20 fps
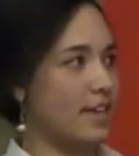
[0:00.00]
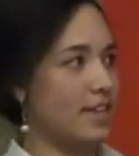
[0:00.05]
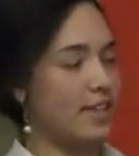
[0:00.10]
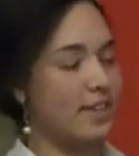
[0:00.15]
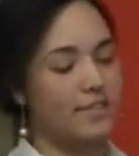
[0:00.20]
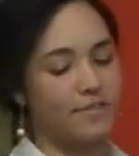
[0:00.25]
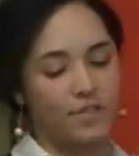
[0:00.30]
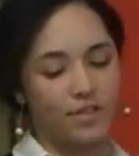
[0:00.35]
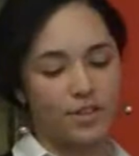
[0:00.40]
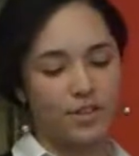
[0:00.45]

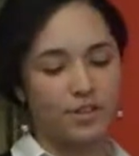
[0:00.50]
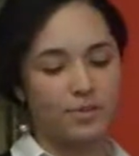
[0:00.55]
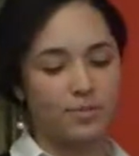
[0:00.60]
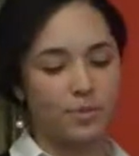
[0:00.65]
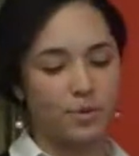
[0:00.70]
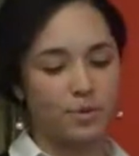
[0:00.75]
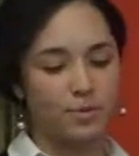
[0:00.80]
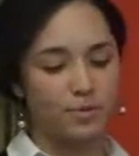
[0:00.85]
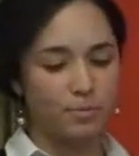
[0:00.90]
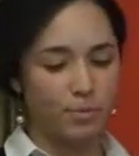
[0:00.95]
the furthest
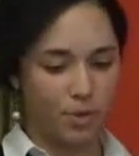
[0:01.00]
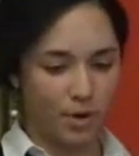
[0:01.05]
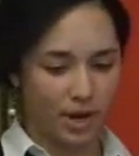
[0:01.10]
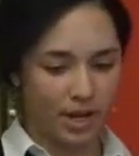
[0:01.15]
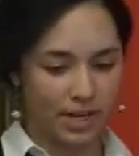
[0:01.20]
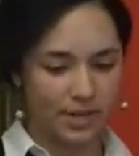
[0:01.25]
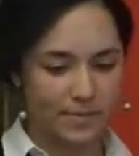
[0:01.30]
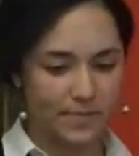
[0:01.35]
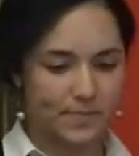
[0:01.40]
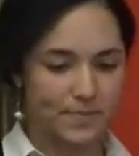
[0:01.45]
most
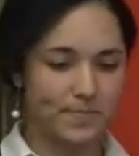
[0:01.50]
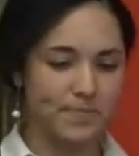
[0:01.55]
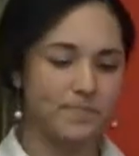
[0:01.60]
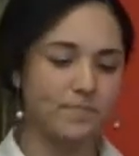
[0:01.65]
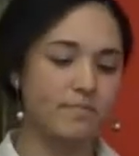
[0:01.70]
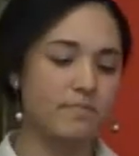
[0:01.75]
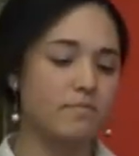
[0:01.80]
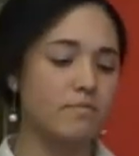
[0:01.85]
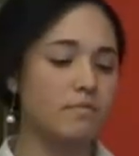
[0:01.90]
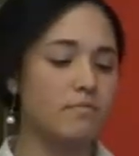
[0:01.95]
point.
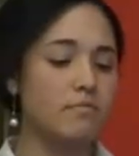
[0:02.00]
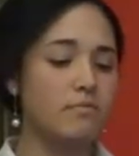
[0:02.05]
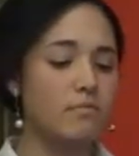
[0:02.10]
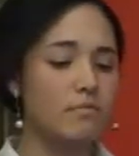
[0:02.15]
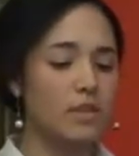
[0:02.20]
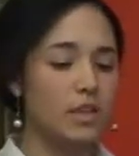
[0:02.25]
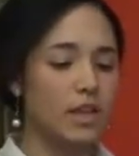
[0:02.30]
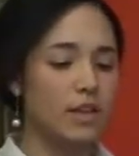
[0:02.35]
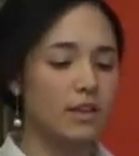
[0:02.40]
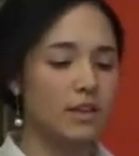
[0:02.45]

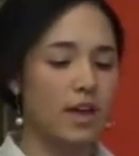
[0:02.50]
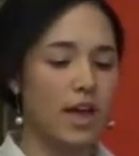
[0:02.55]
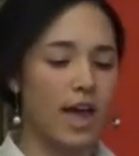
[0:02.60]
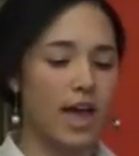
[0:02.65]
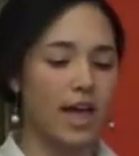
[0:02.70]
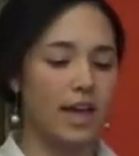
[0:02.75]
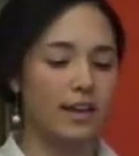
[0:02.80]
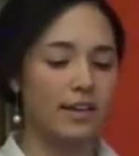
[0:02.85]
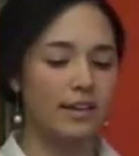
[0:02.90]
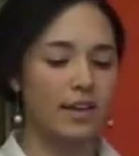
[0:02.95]

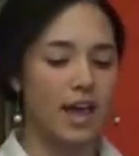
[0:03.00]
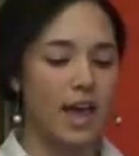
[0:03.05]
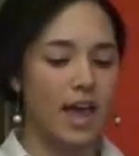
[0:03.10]
And